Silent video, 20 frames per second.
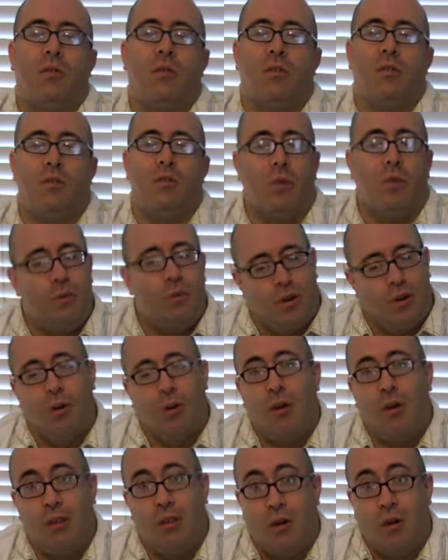When we go
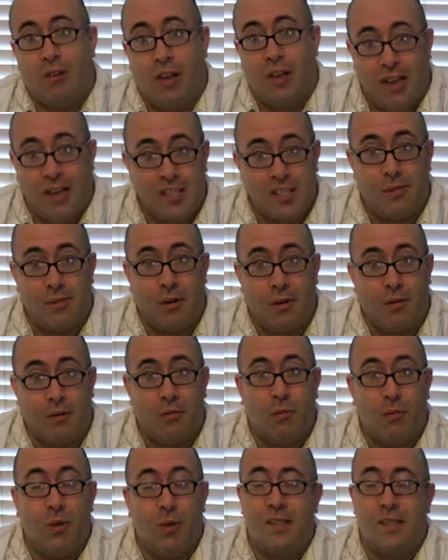to the Old Testament,
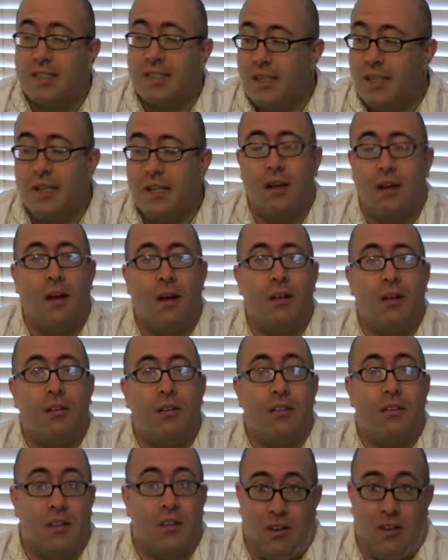we see
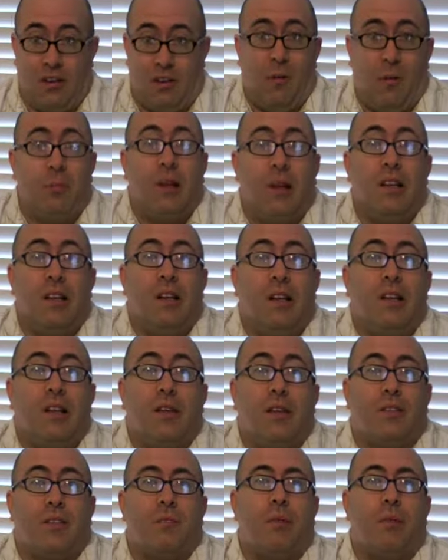a completely
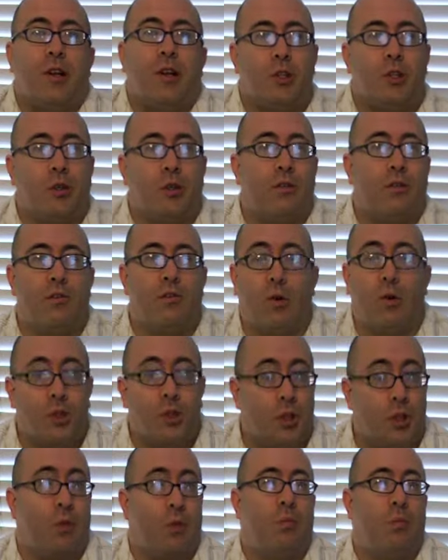different picture of
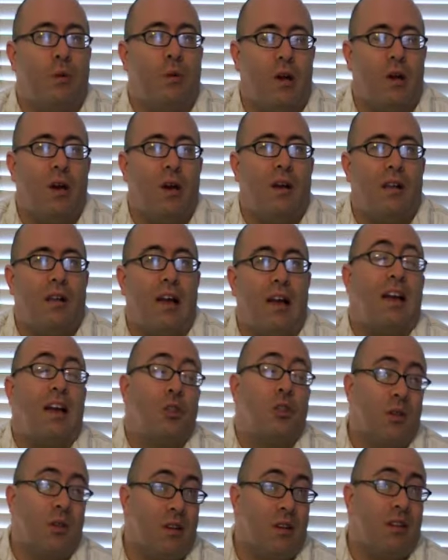worship.
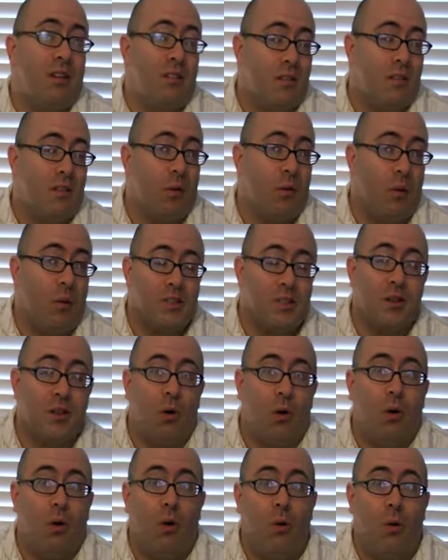Actually, there wasn't a
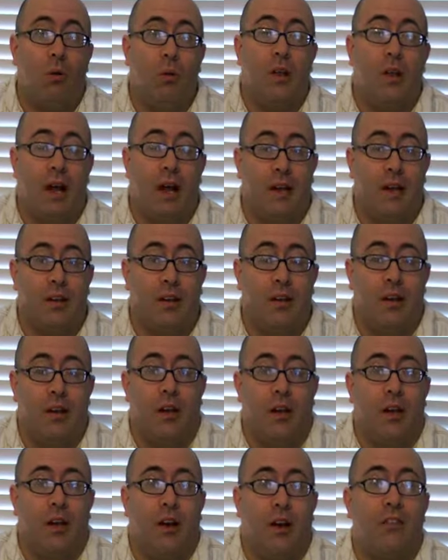whole lot
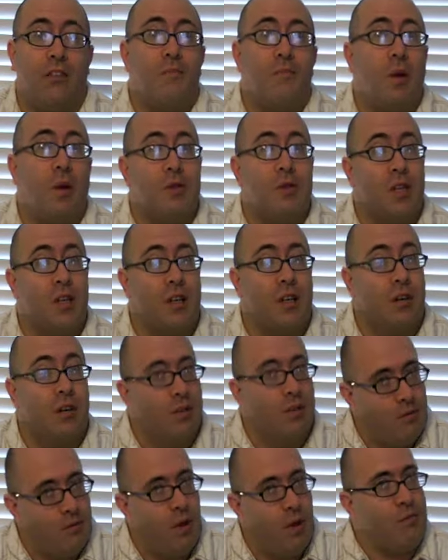of music
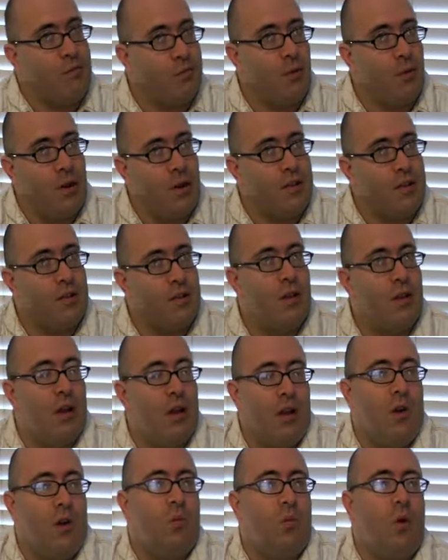up front.
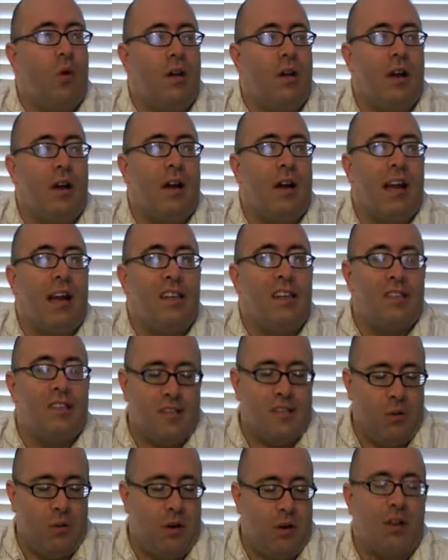What I
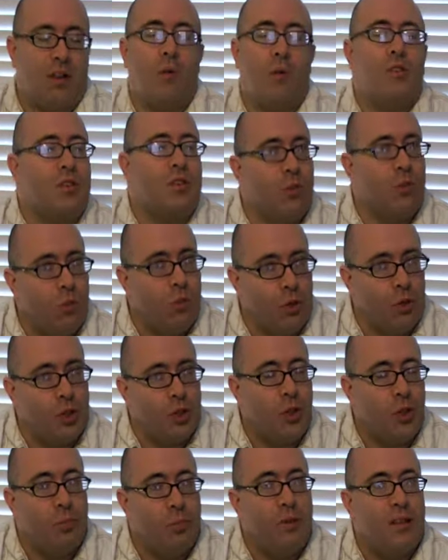see when it comes to
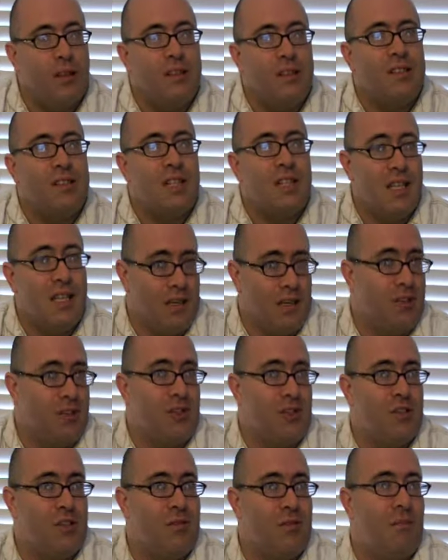worship is
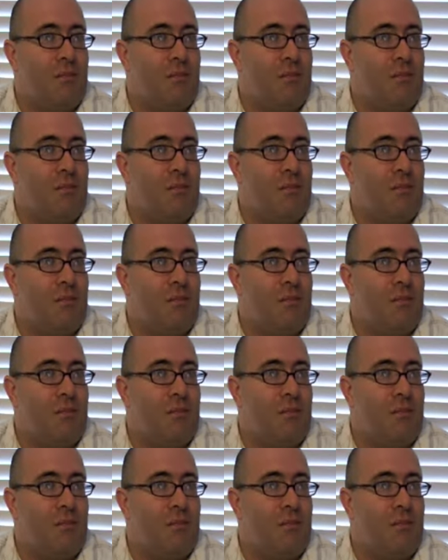this.